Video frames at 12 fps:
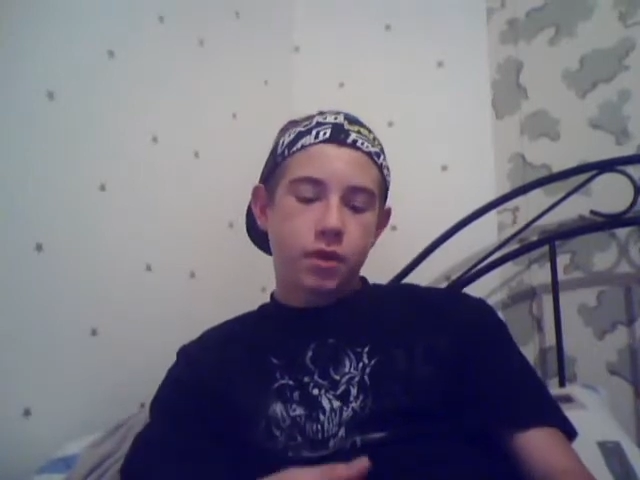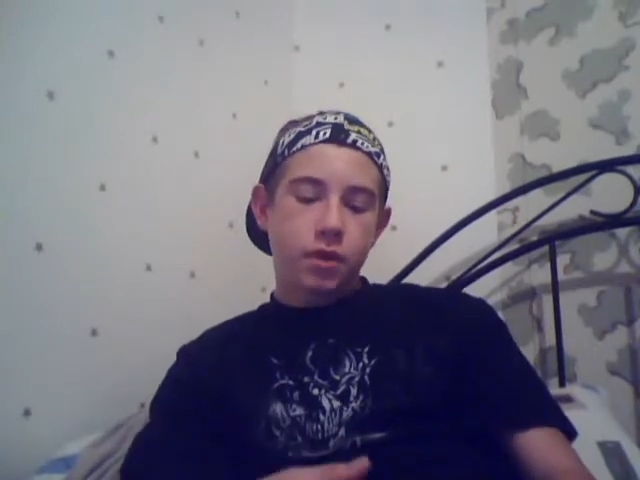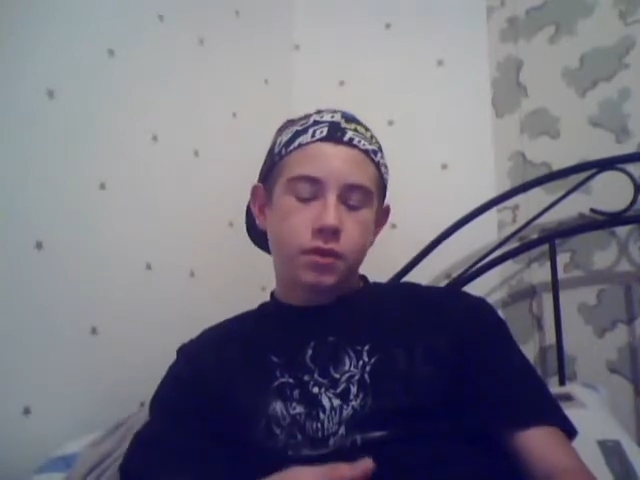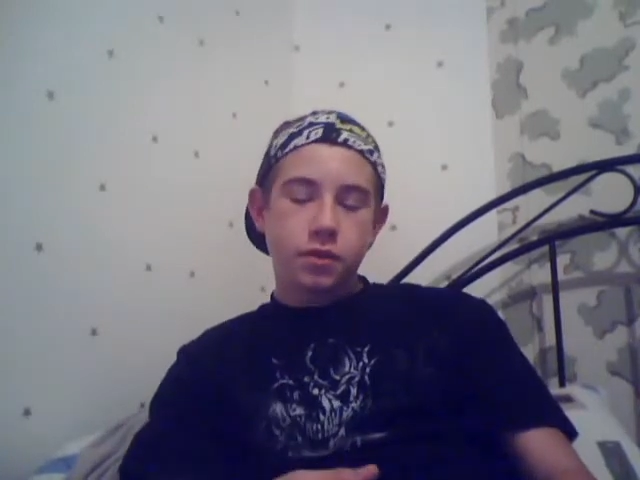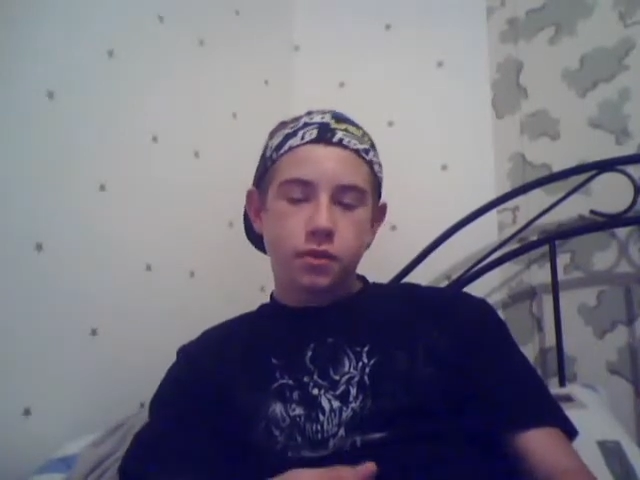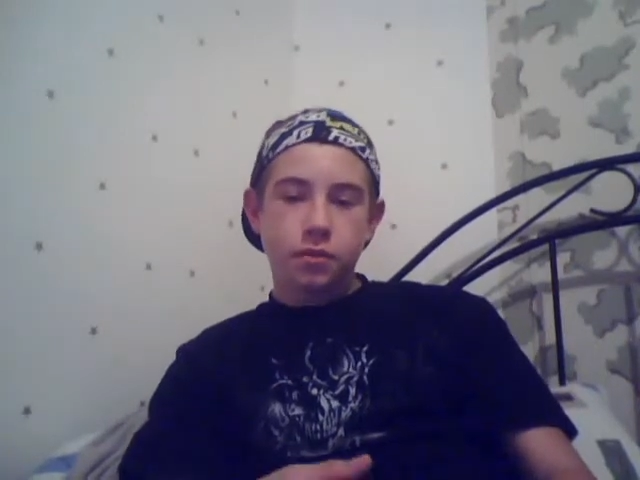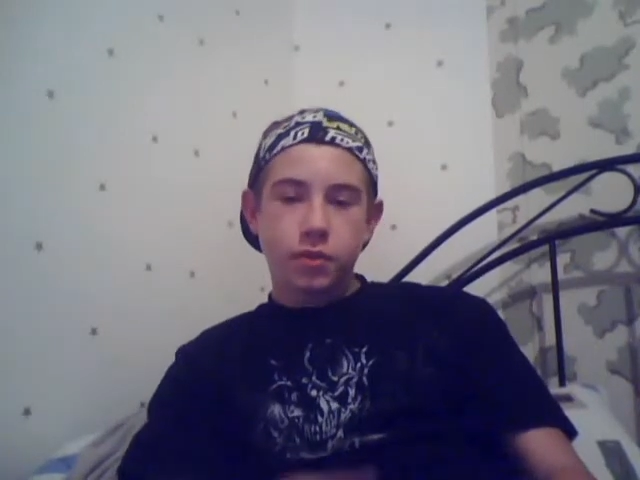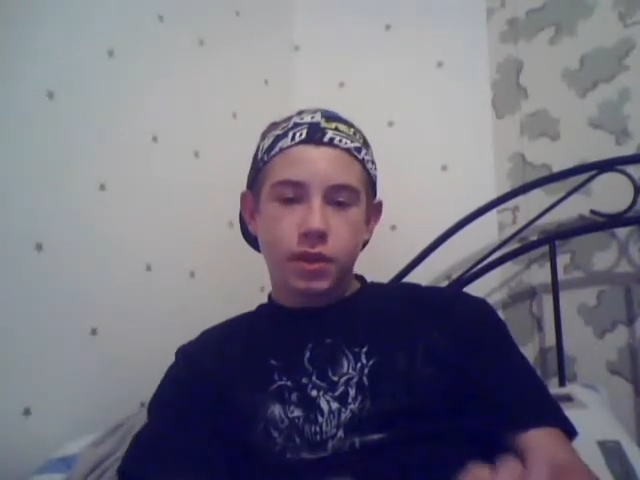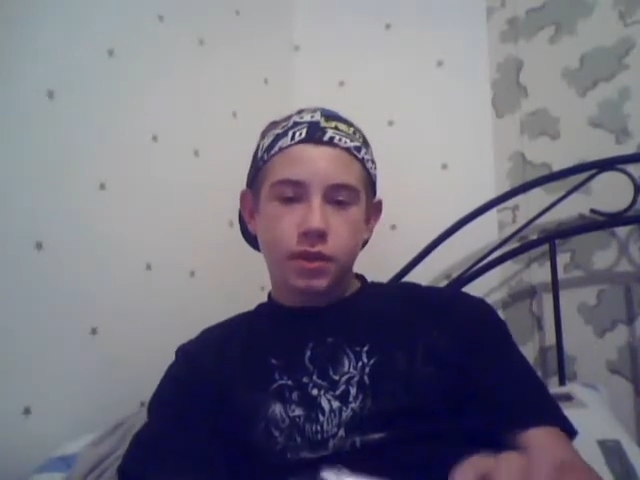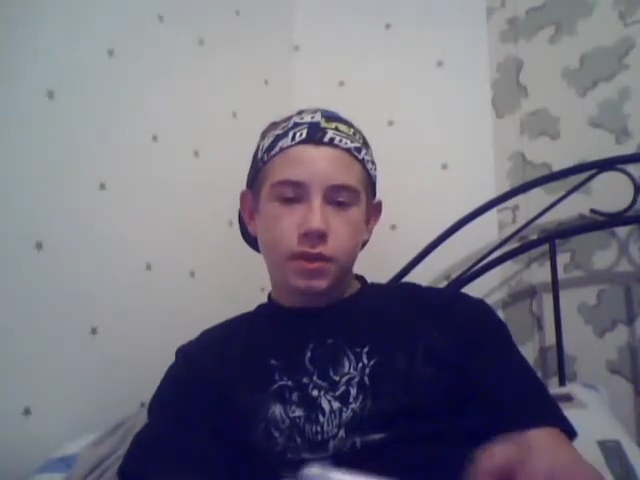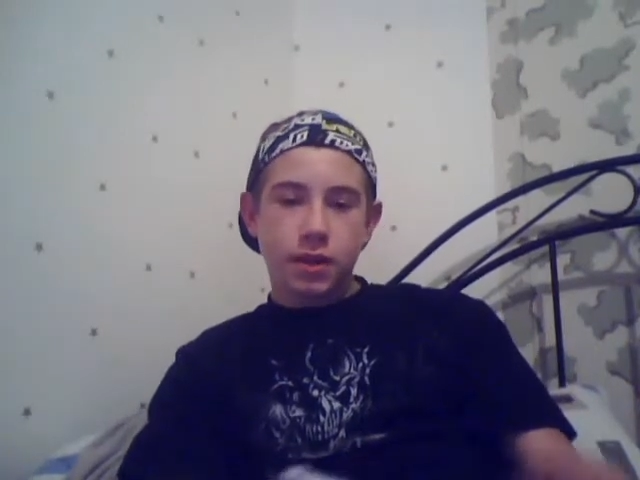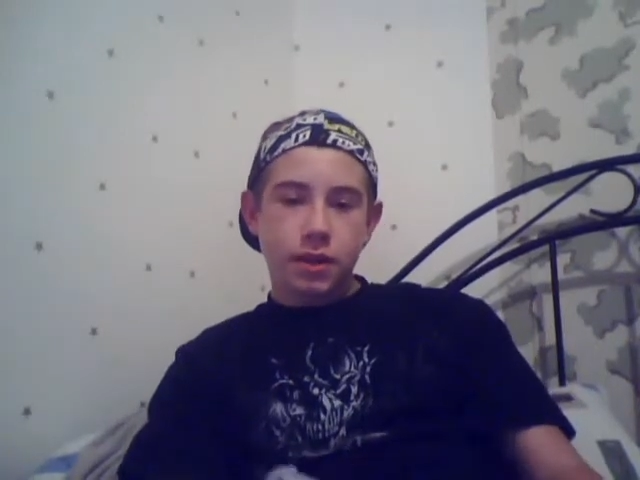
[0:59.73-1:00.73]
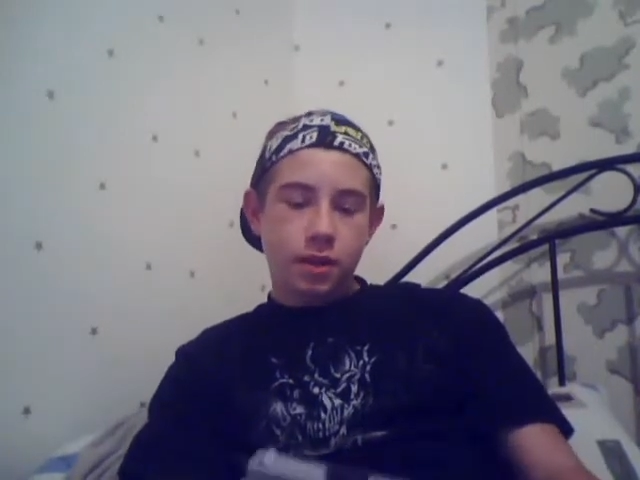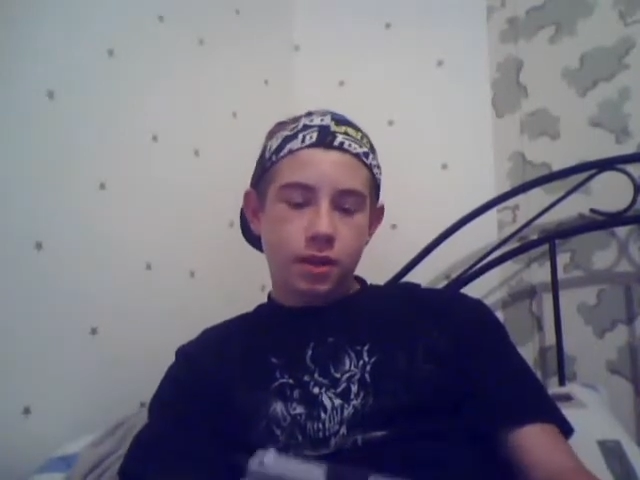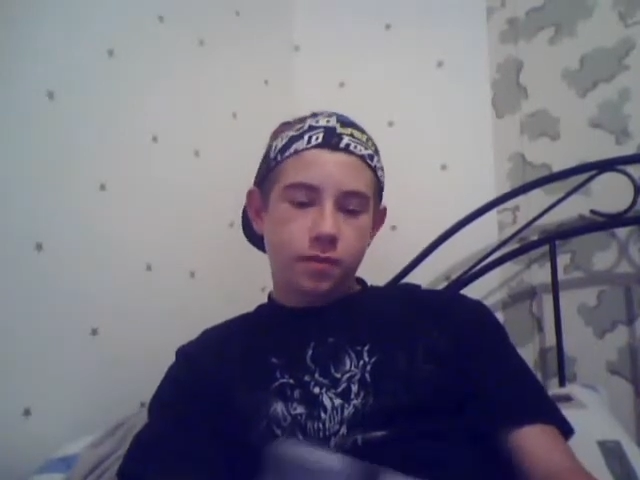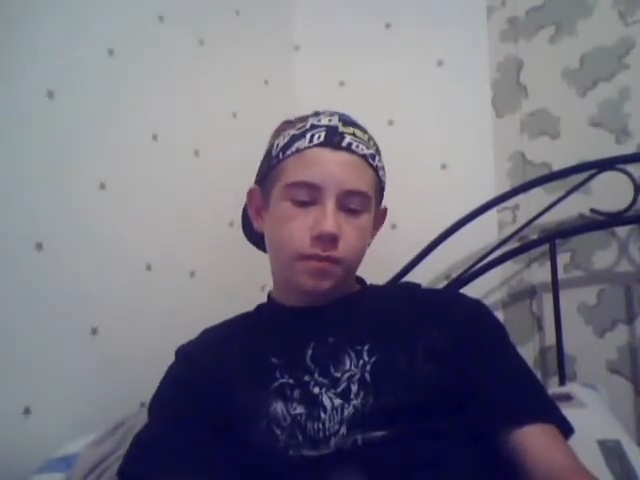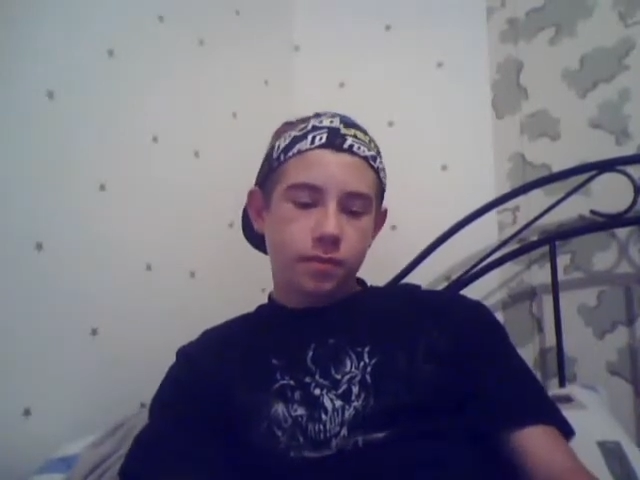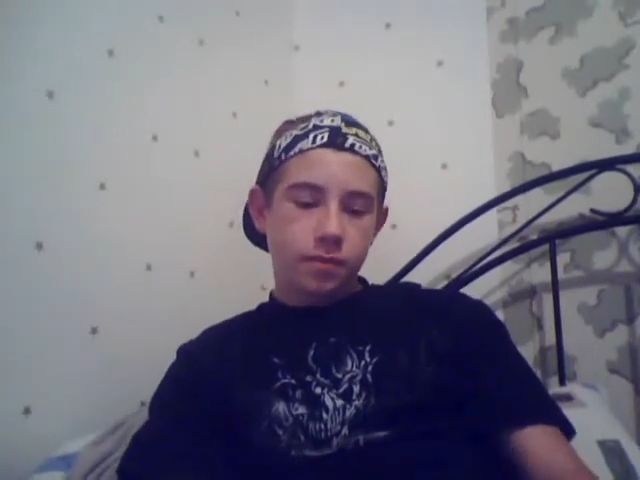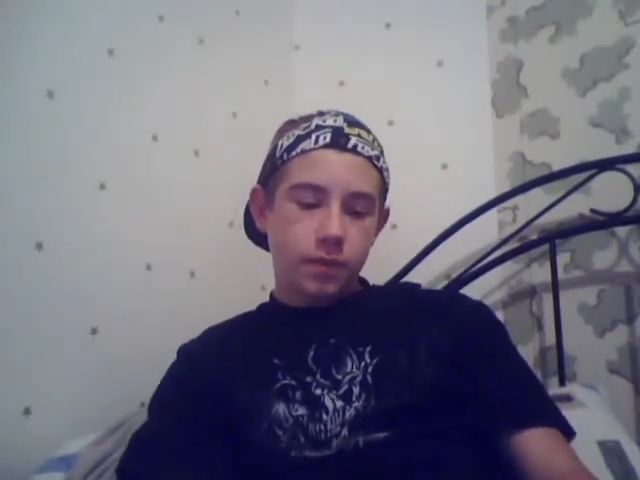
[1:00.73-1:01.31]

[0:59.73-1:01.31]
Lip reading: want to, if it's kind of dumb.